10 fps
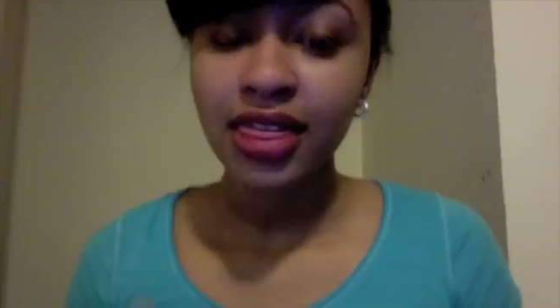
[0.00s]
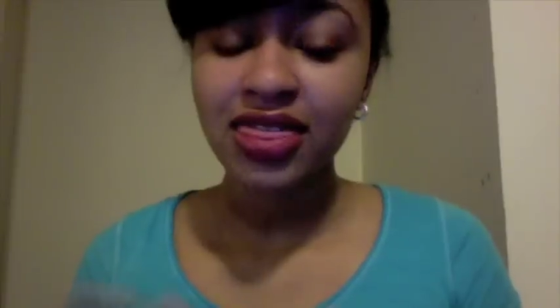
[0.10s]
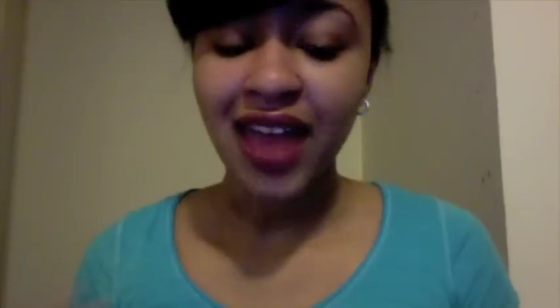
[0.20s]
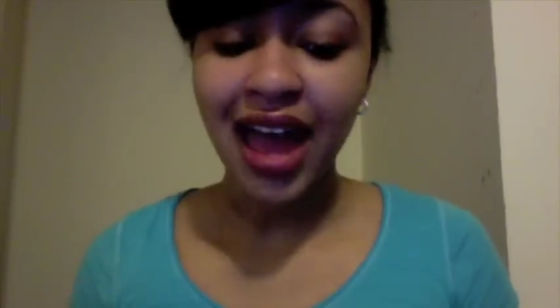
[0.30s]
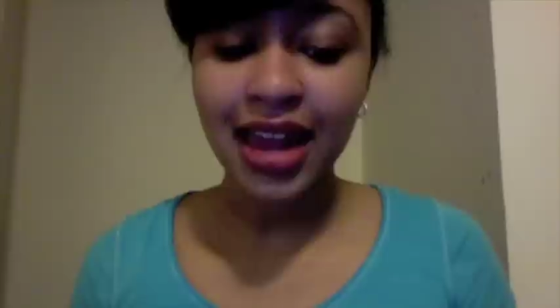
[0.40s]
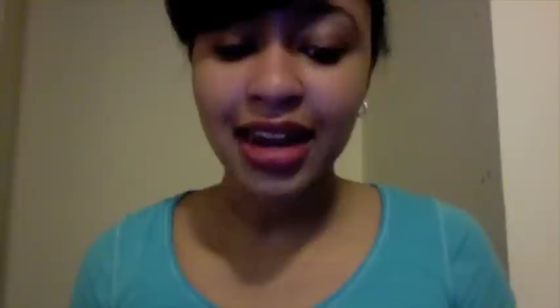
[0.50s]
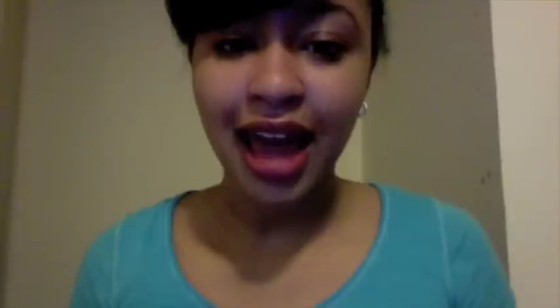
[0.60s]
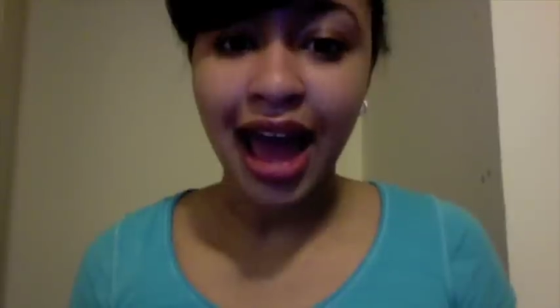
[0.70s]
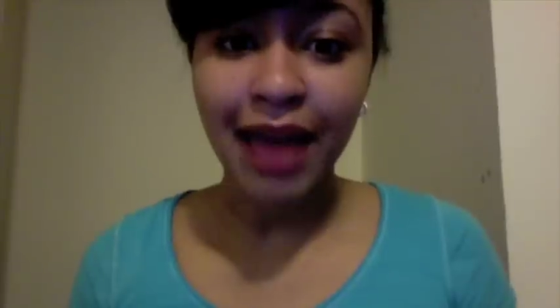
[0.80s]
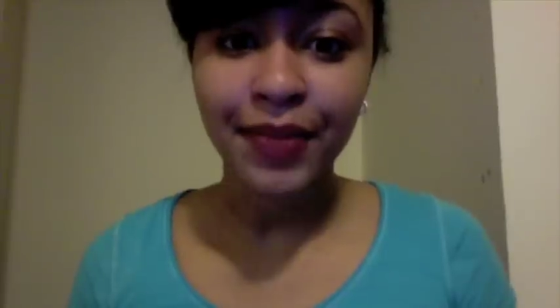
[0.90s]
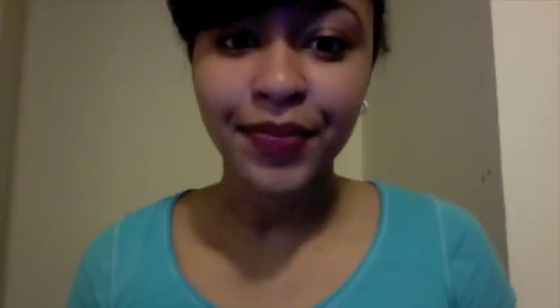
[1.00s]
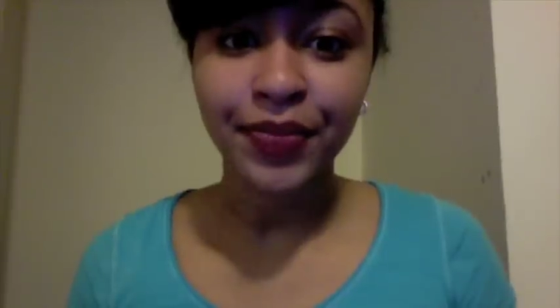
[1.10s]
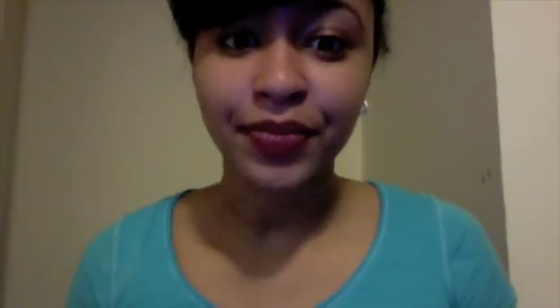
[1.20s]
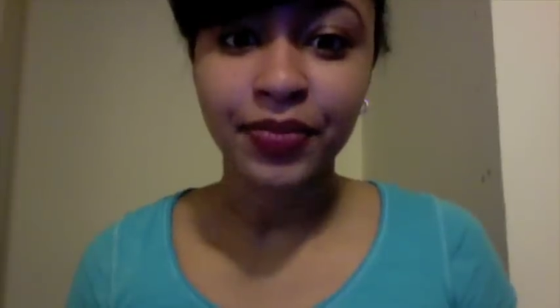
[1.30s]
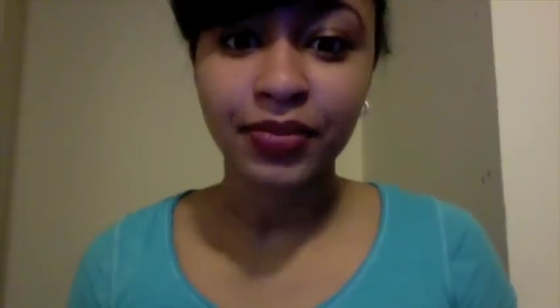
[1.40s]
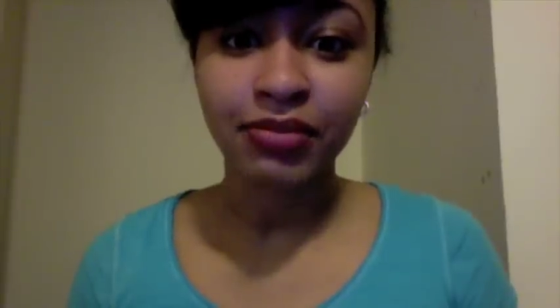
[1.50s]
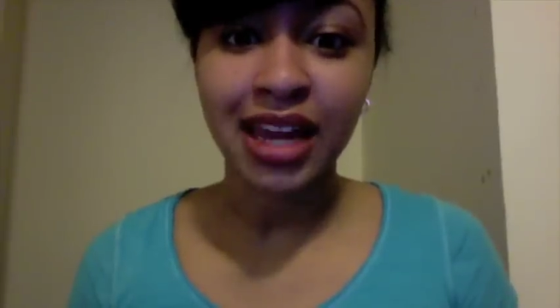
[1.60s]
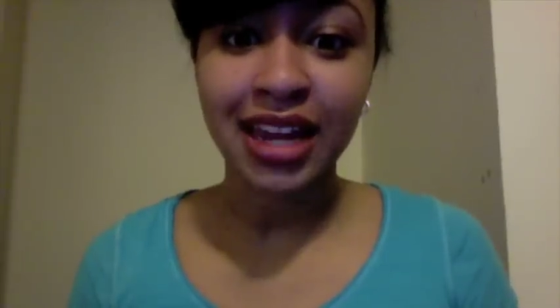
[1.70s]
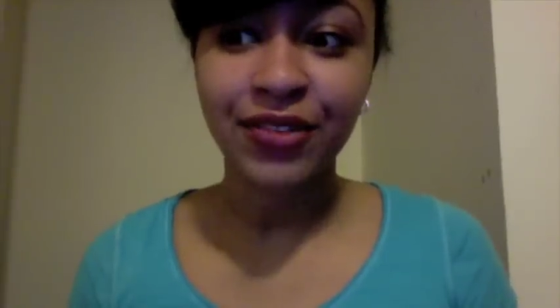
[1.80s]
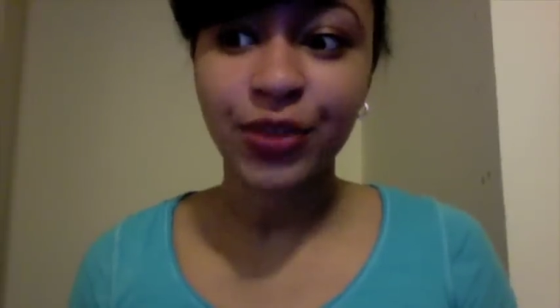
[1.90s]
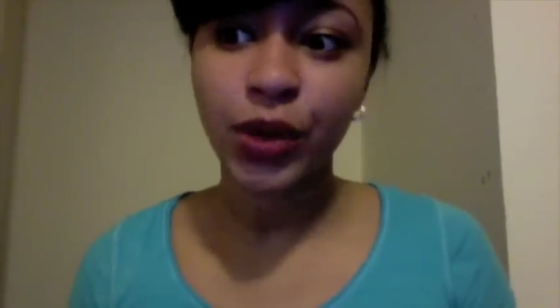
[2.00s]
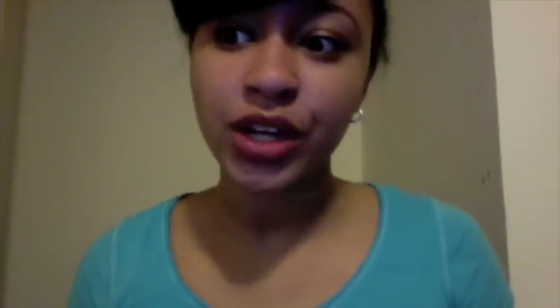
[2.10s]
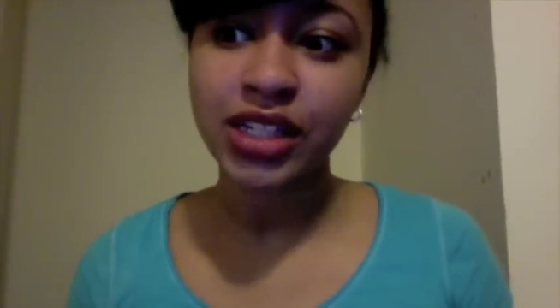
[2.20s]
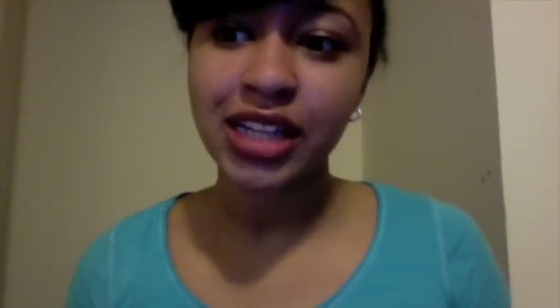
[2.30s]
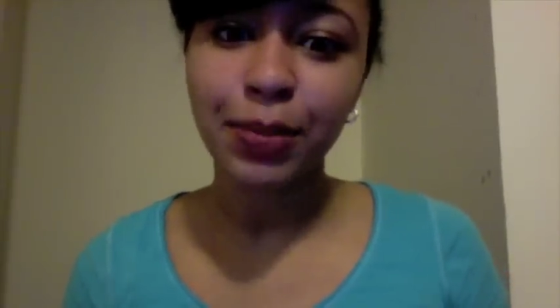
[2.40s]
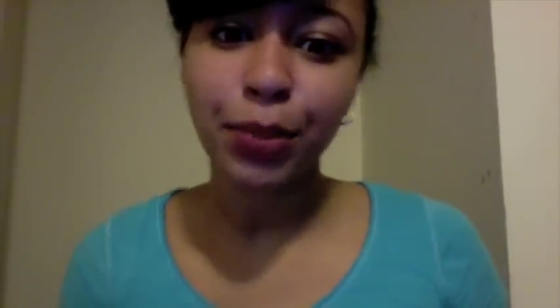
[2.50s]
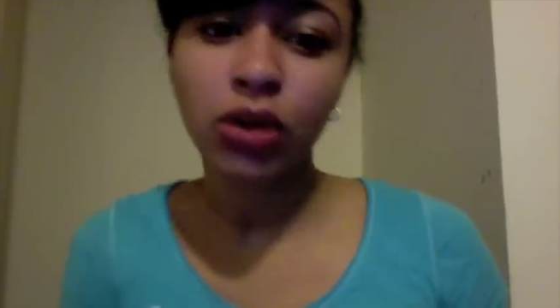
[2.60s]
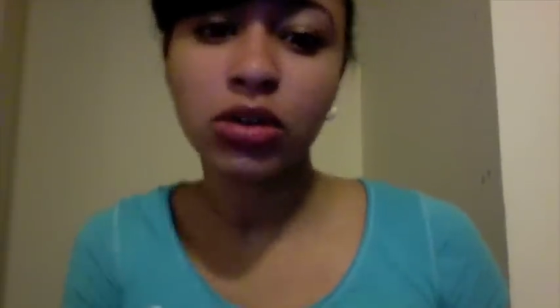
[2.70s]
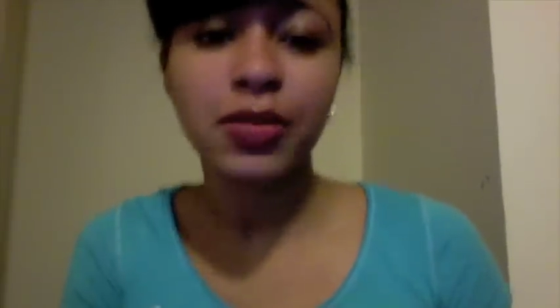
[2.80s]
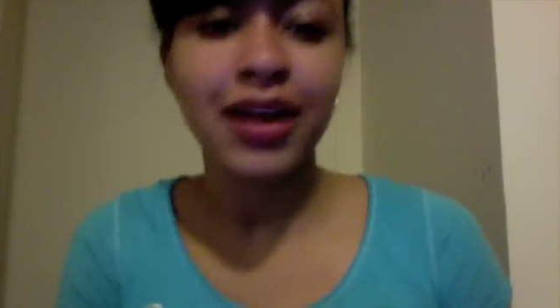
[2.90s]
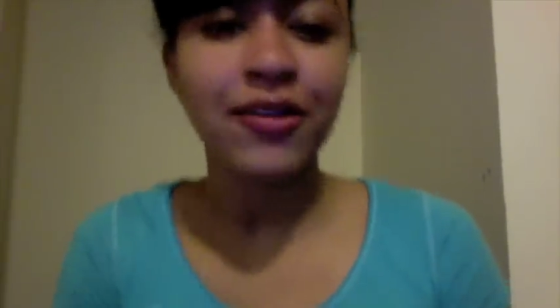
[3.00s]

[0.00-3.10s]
Then i made it even worse and pulled my